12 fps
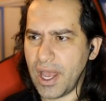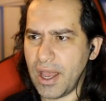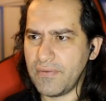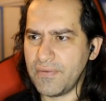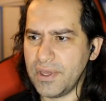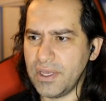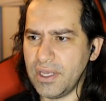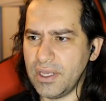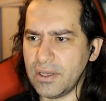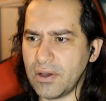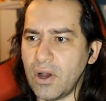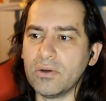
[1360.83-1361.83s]
you have
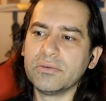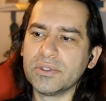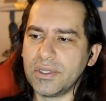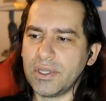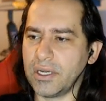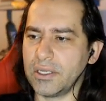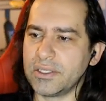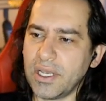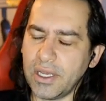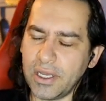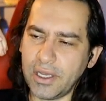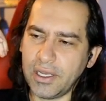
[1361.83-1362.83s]
the, oh, there it goes.
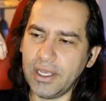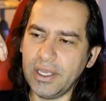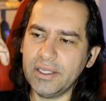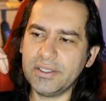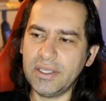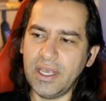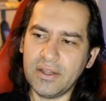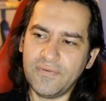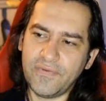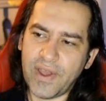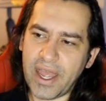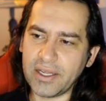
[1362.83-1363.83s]
It's the
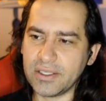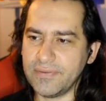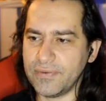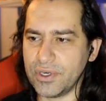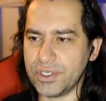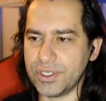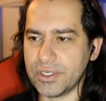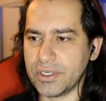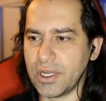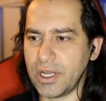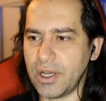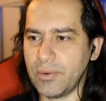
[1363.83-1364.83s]
advanced version.
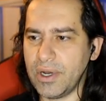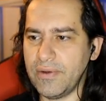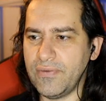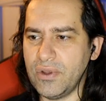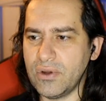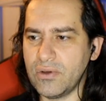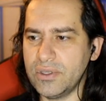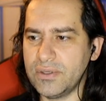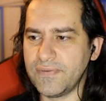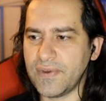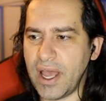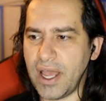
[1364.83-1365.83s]
Whenever you're going
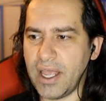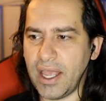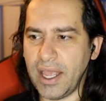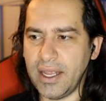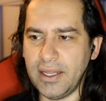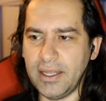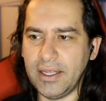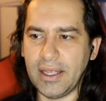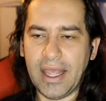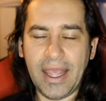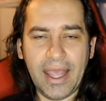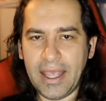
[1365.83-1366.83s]
to fly any
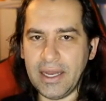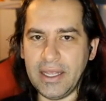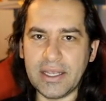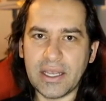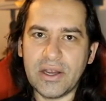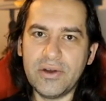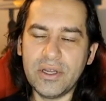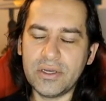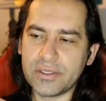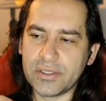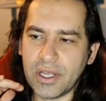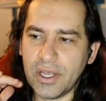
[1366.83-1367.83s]

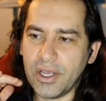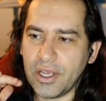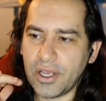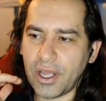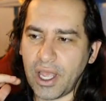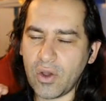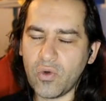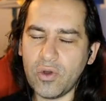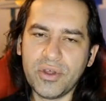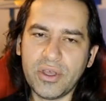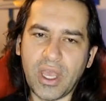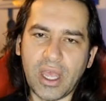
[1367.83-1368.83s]
carriers,
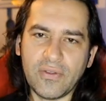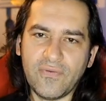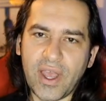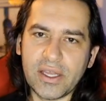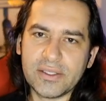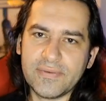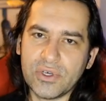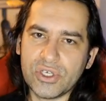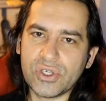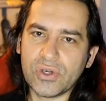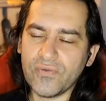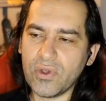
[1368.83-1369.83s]
equip the advanced
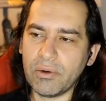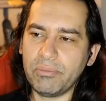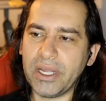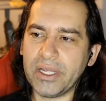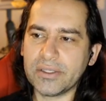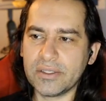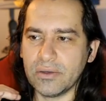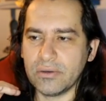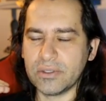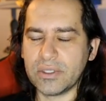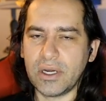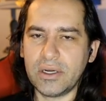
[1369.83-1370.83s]
version of your pets.
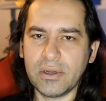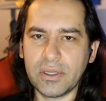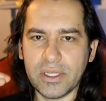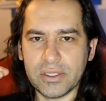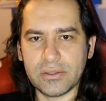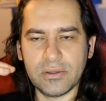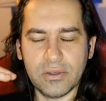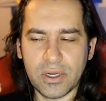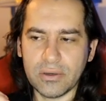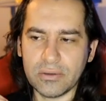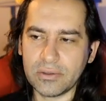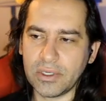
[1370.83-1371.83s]
Those are, at least, you
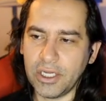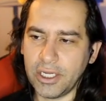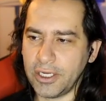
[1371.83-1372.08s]
know,